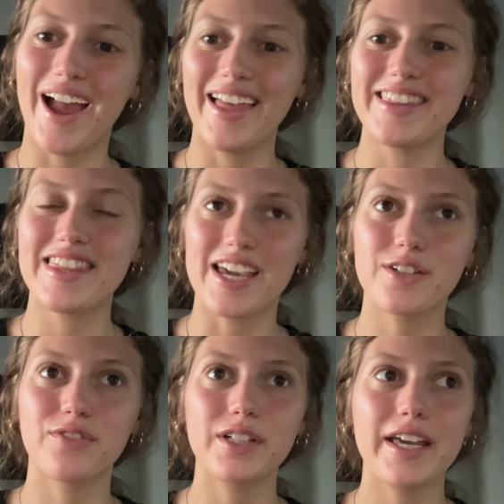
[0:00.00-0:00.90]
And
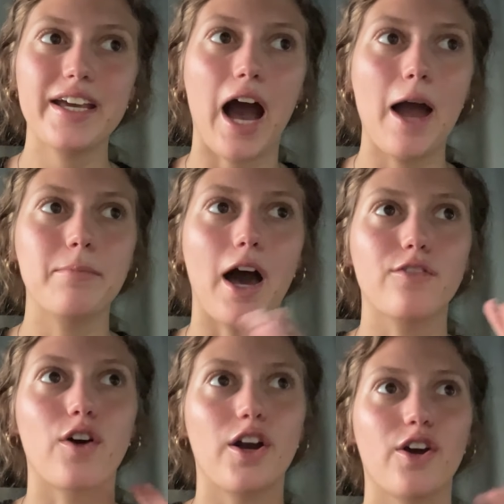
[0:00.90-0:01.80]
thankfully I'm not
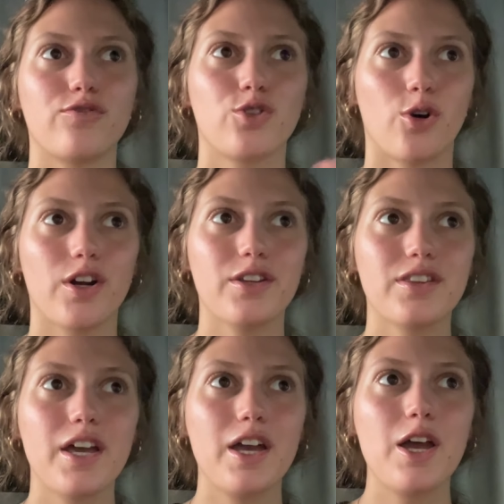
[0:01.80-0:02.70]
far enough north
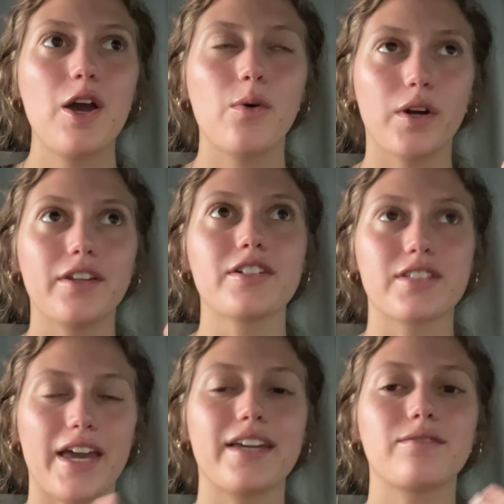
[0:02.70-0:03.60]
where there's
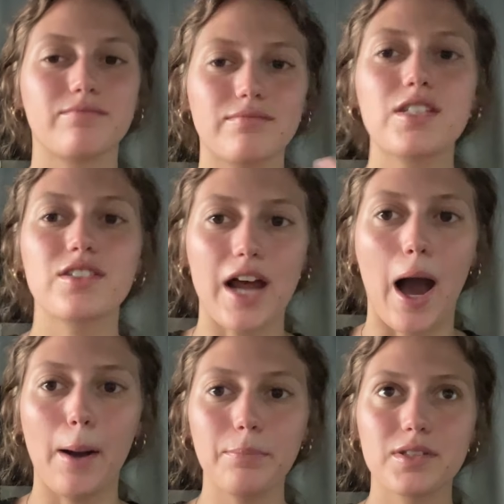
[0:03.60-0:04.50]
like
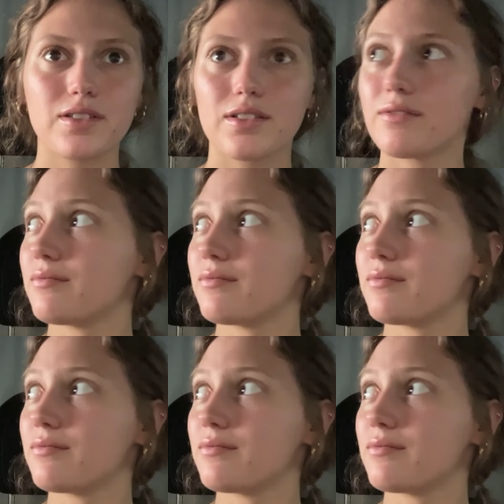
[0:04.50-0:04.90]
stops,